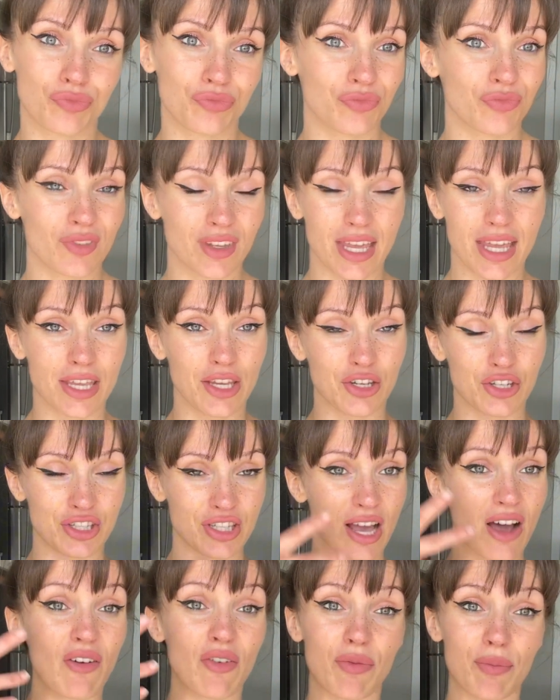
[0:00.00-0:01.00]
get
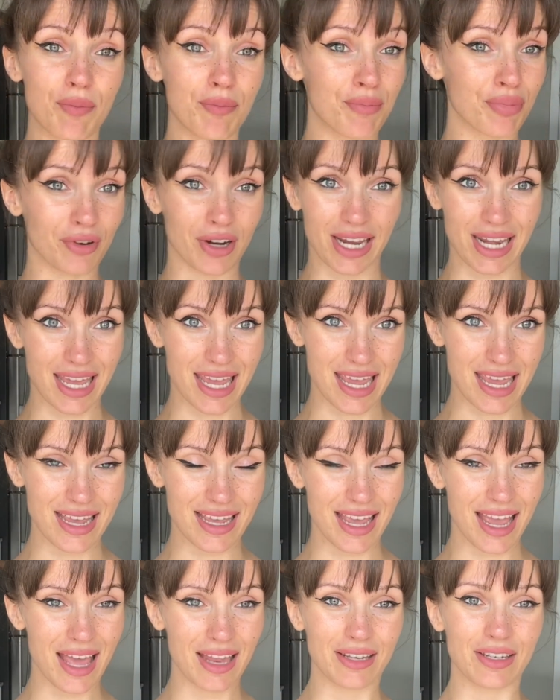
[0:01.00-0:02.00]
yourself pretty
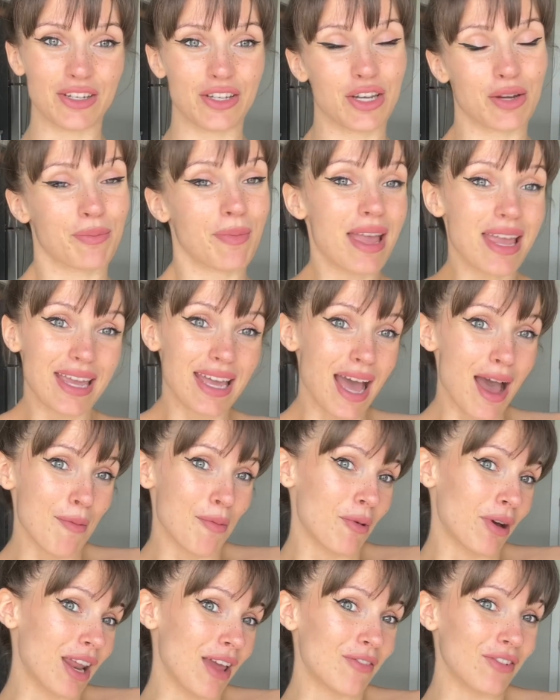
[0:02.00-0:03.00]
and do your makeup,
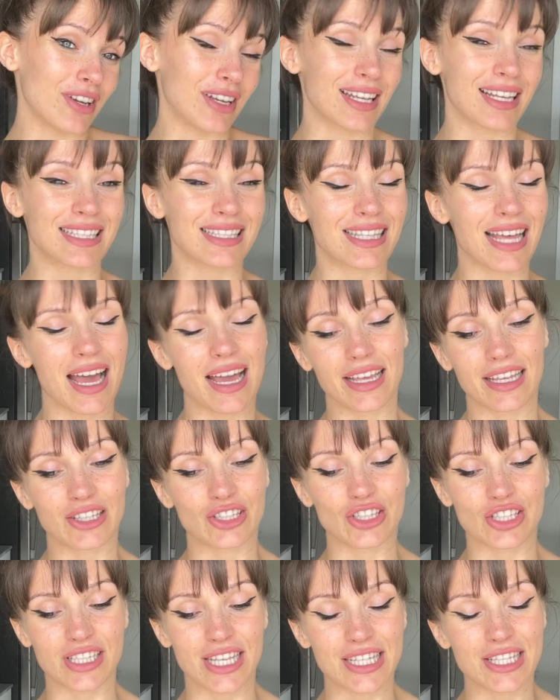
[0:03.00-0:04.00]
whatever it is that
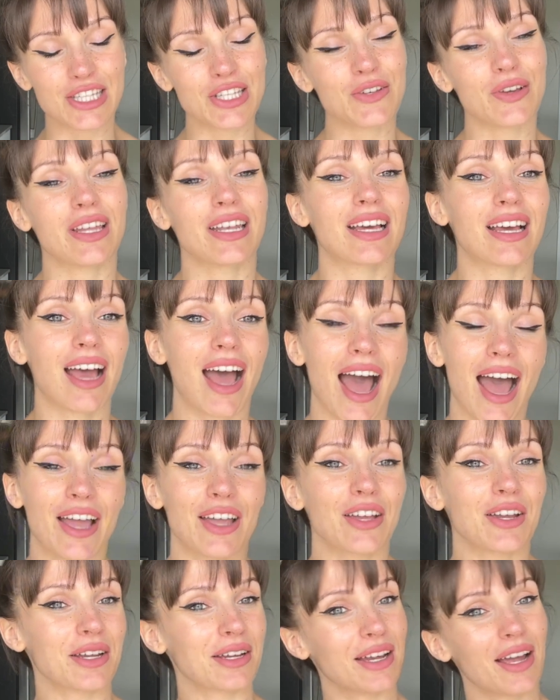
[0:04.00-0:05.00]
just gets you in a
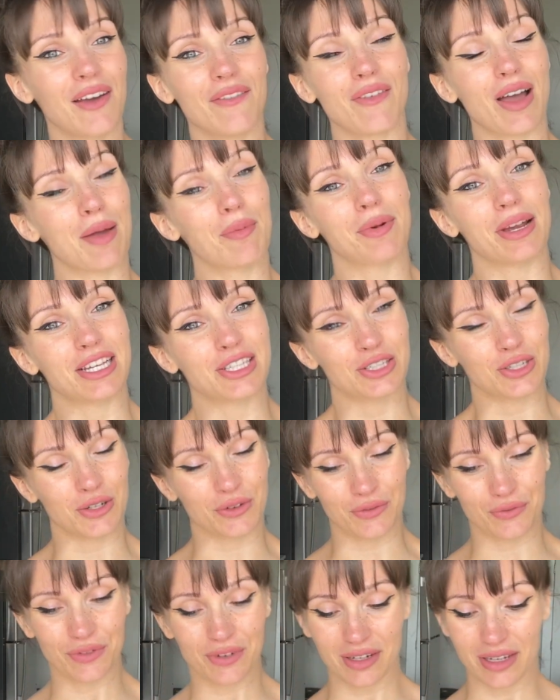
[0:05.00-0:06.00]
higher vibrational
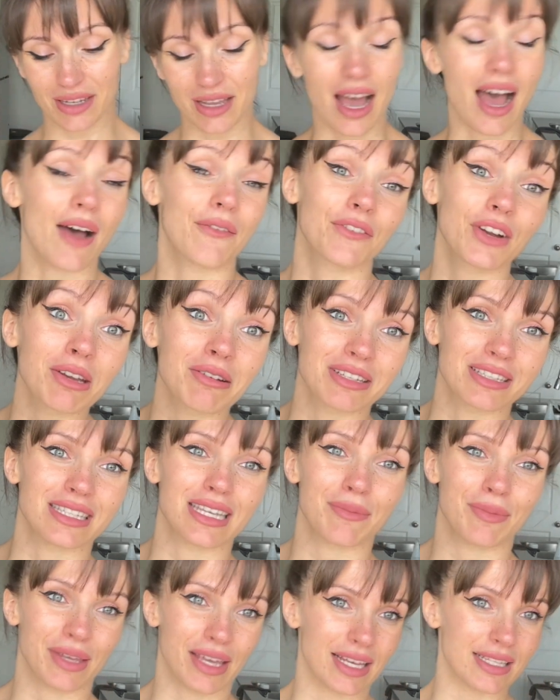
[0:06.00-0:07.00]
frequency,
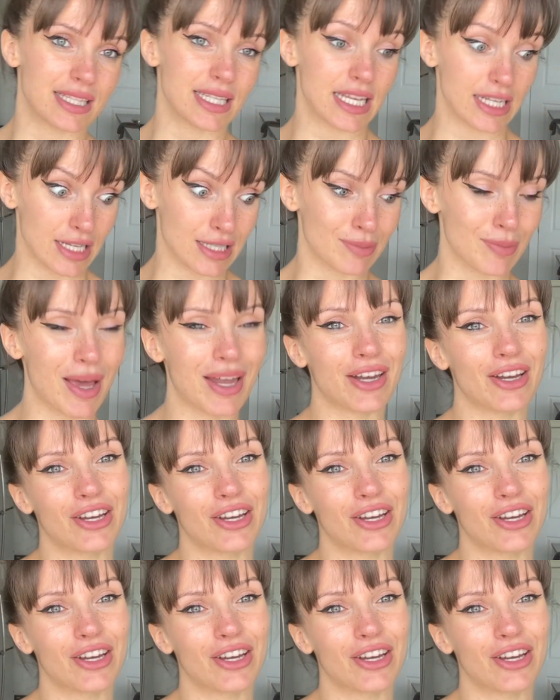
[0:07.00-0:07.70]
because it does matter.